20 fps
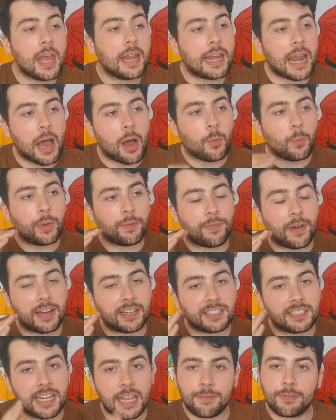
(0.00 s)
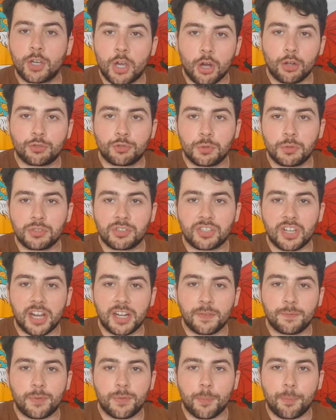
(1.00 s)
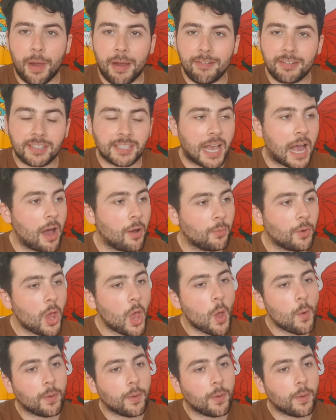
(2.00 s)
Now, we've had David Cottrell signing for Barry Town,